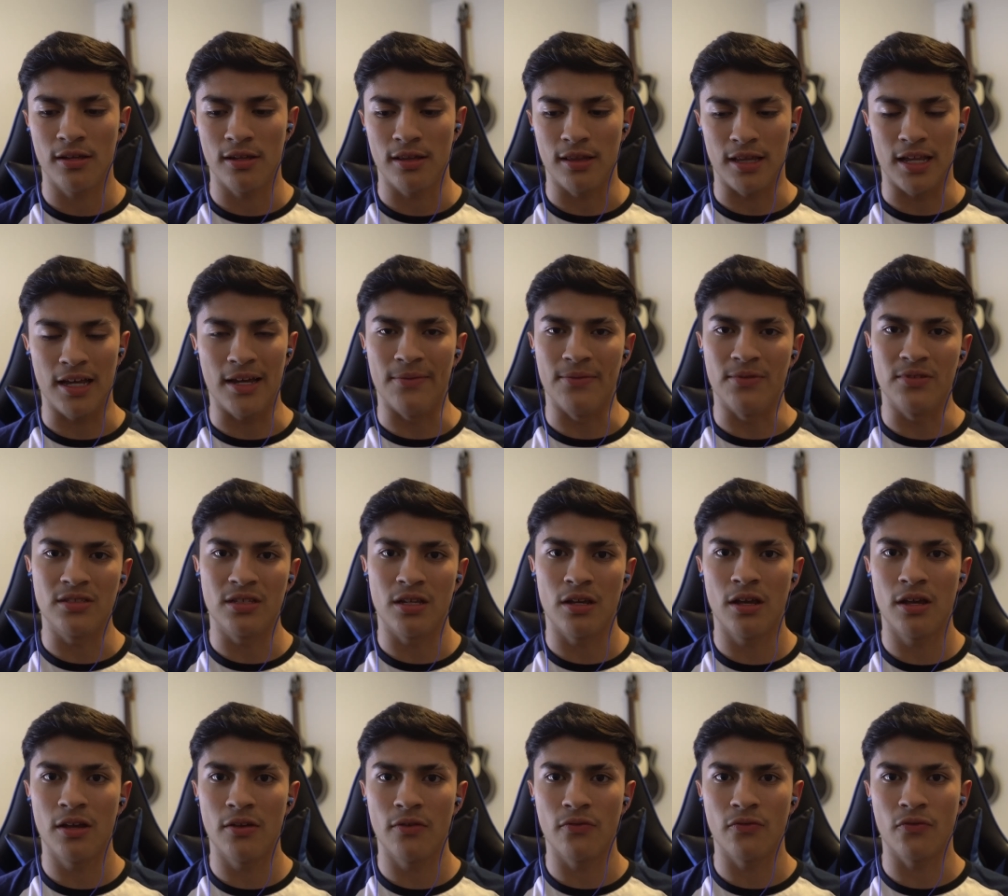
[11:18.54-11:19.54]
lives
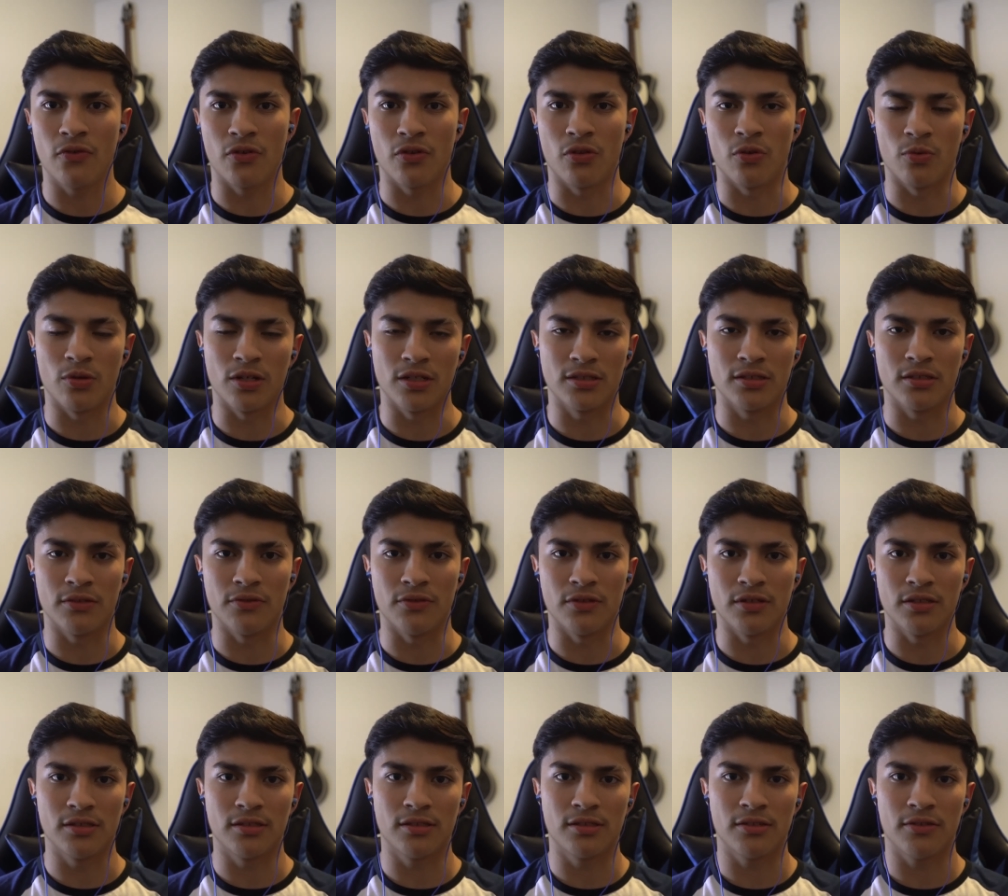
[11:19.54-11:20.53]
for the rest of
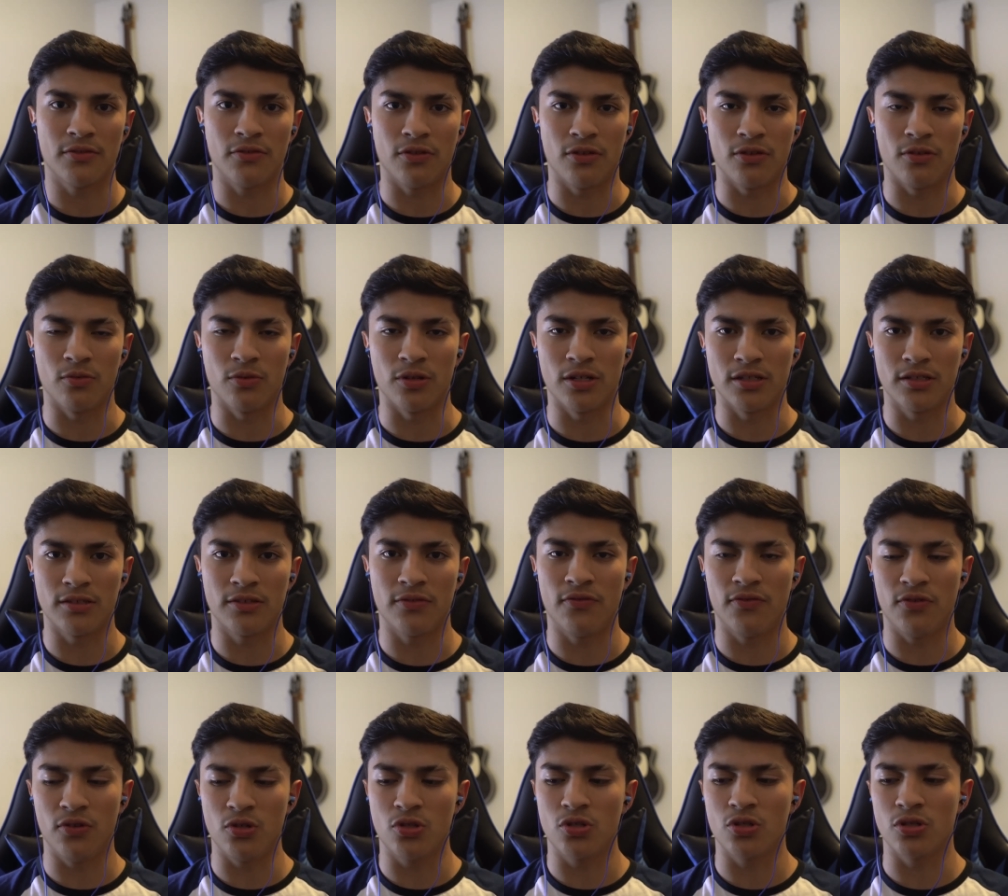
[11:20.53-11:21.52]
us, for the rest
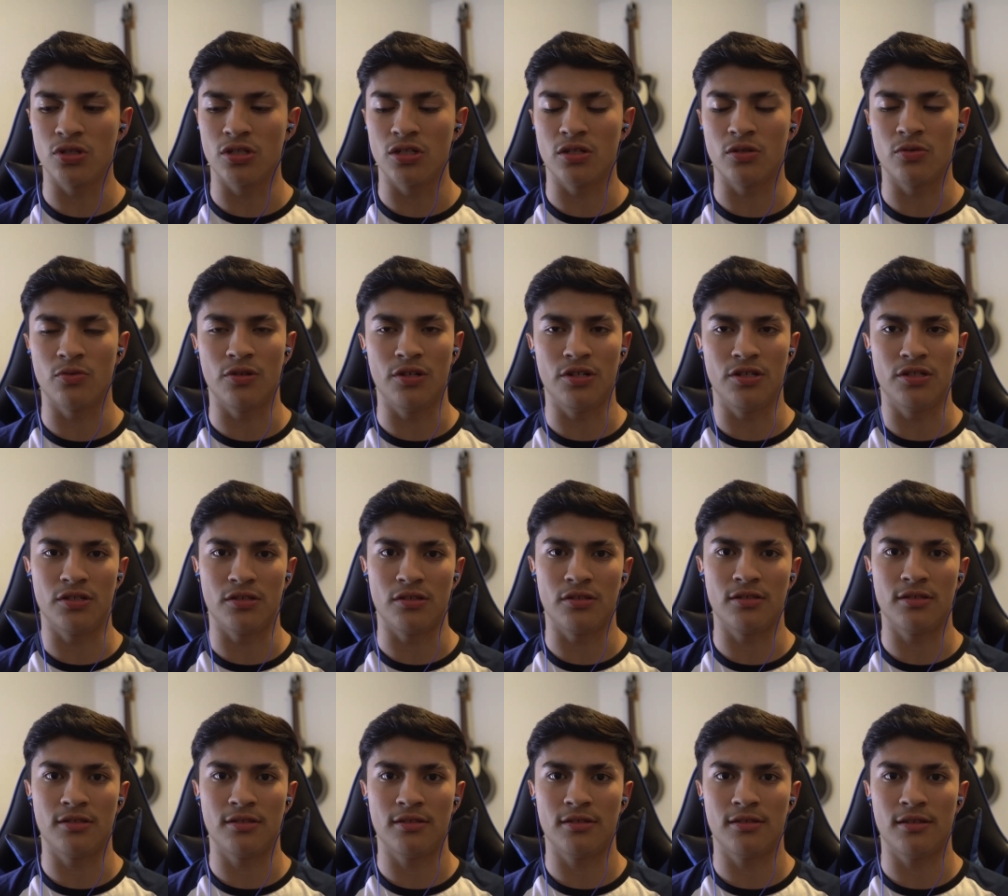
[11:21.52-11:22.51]
future
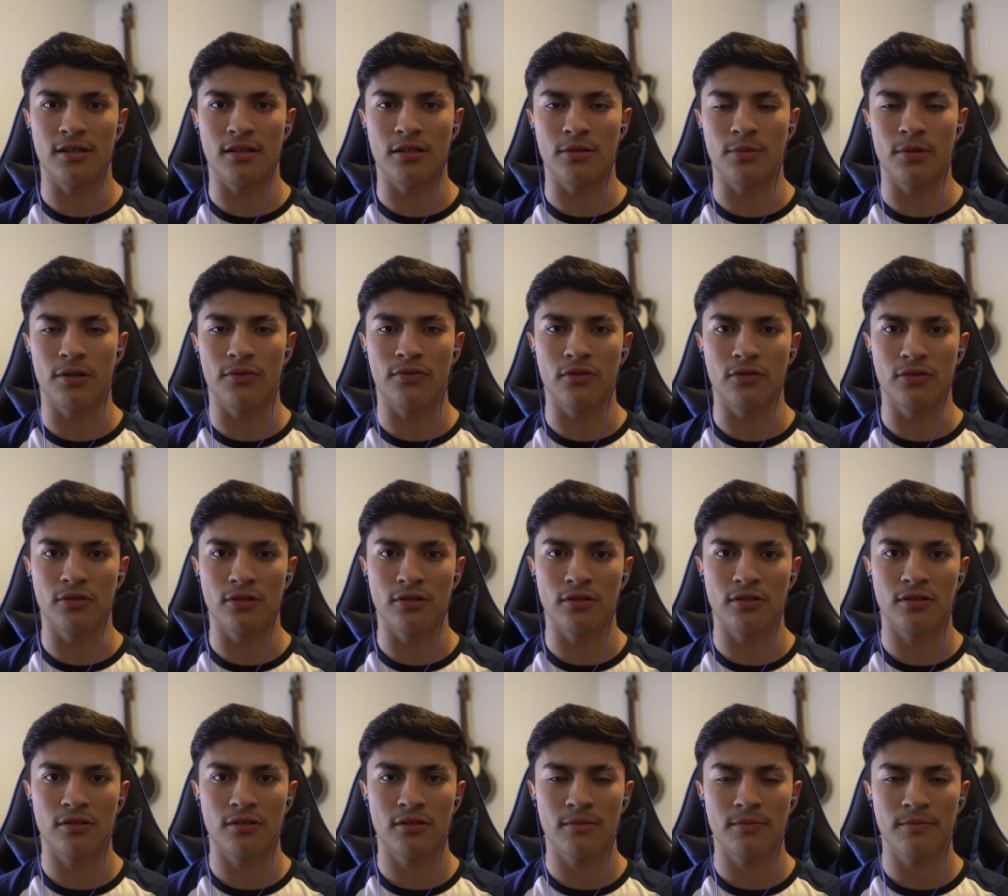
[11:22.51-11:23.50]
generations that come after
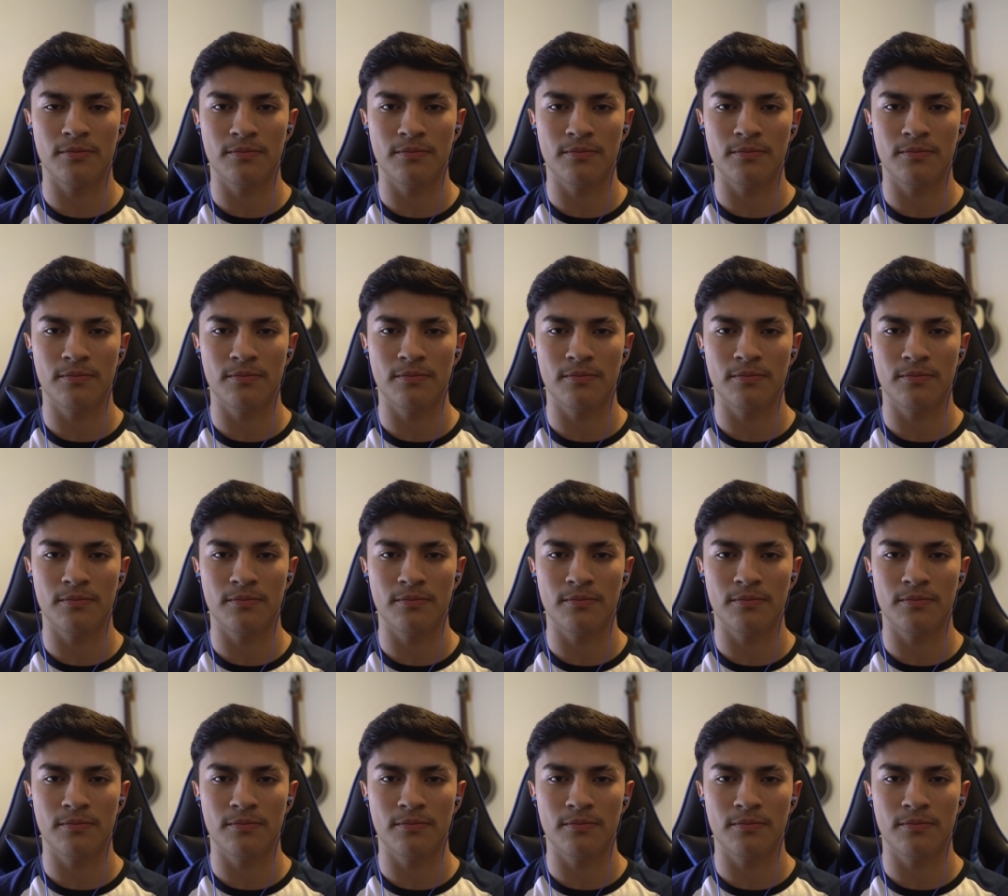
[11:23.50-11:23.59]
us.